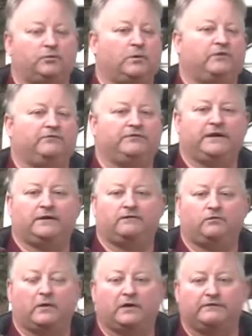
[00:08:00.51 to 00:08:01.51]
12 feet
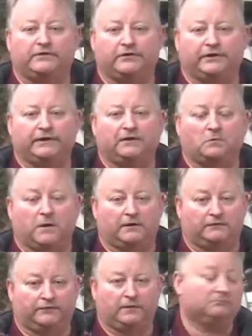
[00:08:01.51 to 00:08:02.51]
of wherever you're getting
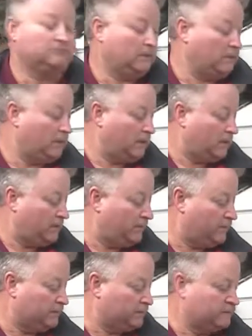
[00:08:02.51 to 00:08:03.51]
water from.
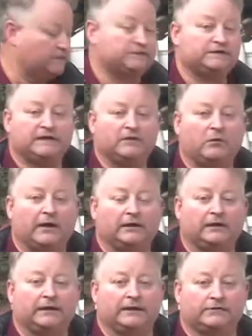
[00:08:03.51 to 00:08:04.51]
This is the city
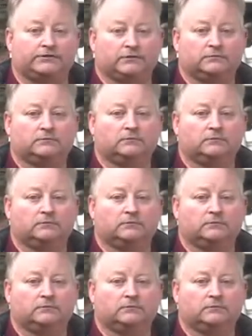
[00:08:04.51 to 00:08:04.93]
water connection.